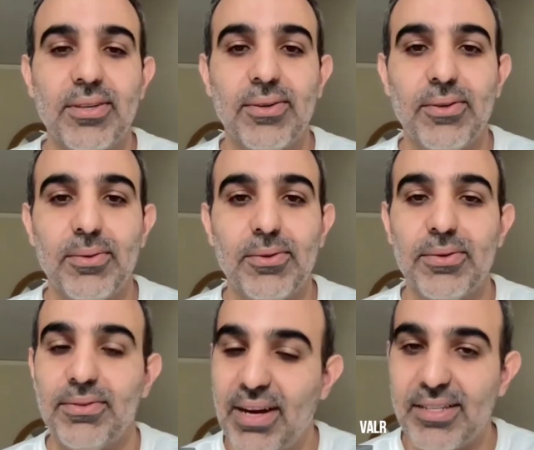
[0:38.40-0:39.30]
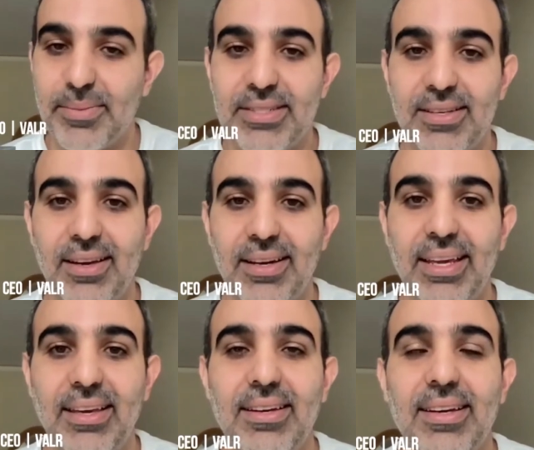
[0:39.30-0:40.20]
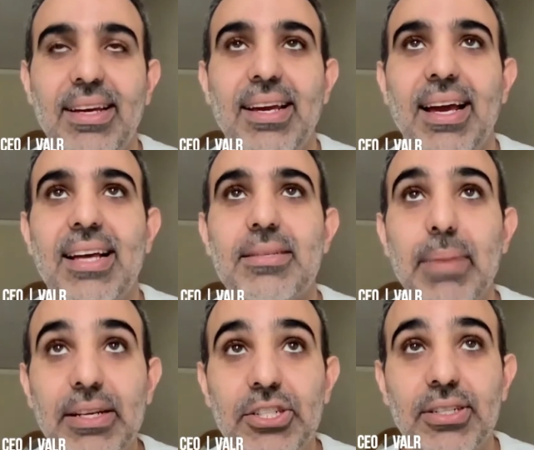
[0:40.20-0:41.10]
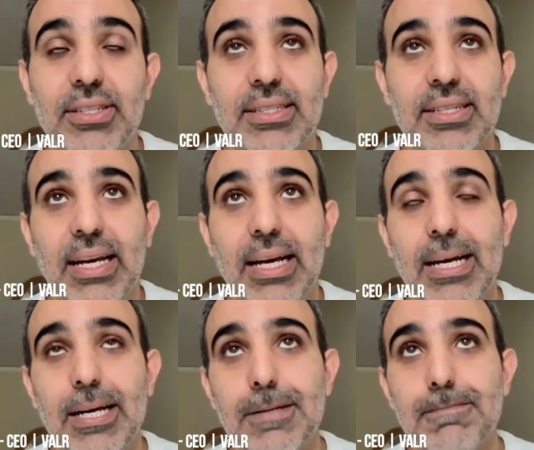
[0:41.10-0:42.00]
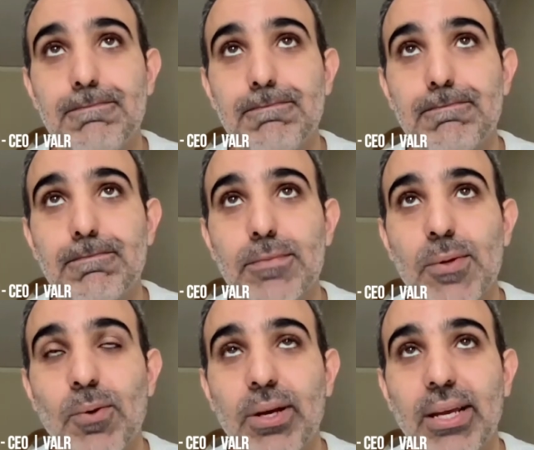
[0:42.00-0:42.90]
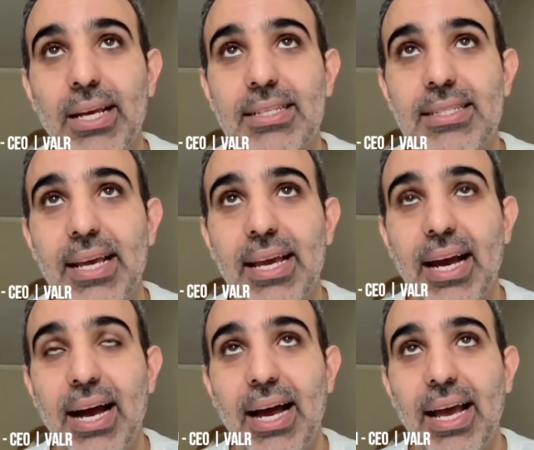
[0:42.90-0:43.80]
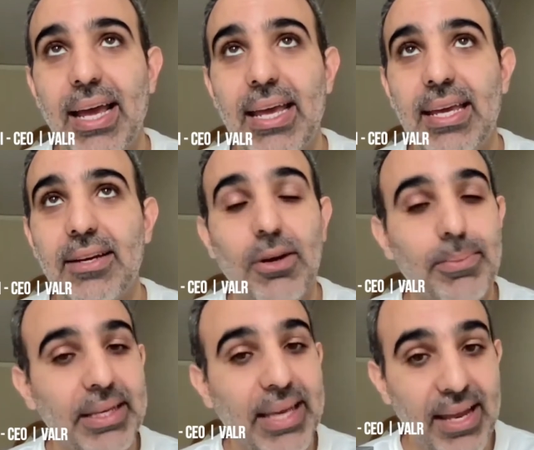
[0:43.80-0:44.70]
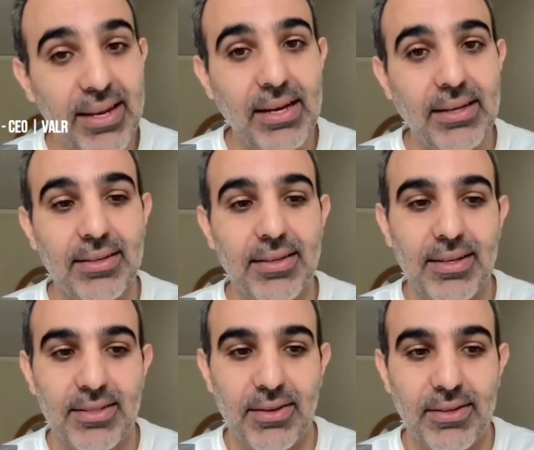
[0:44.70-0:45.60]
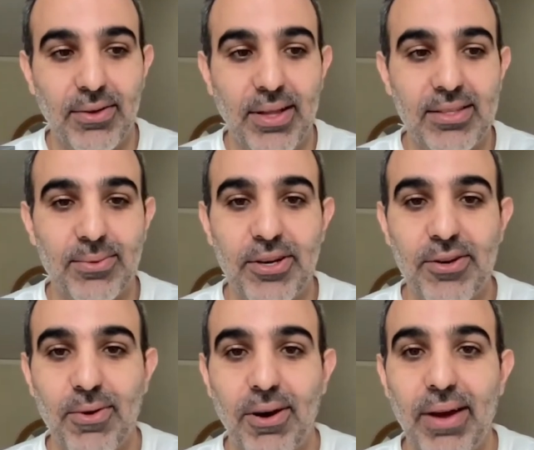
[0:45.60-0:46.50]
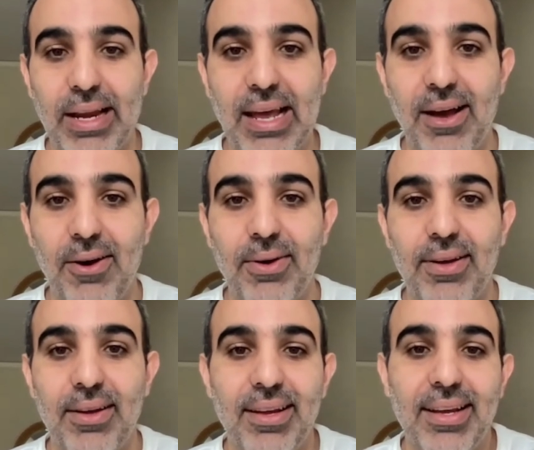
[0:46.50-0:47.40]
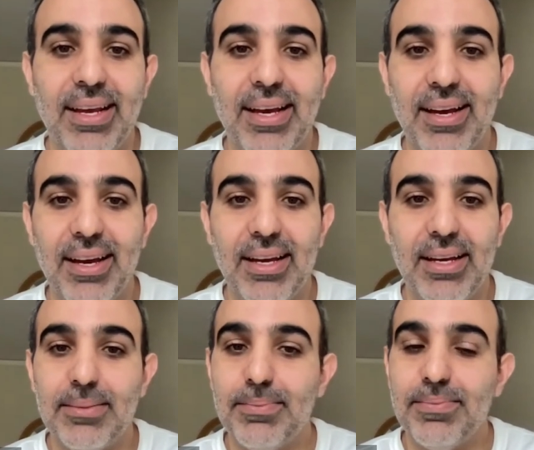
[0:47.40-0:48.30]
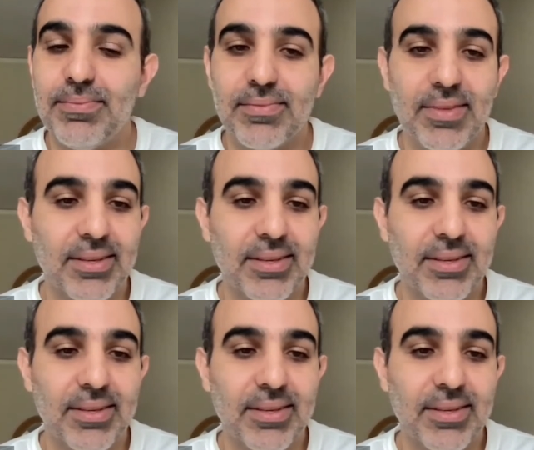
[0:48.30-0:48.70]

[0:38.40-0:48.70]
So Farzam Ehsani, as mentioned, what can I say? I grew up in Kenya, so I know that's where you are right now. Um,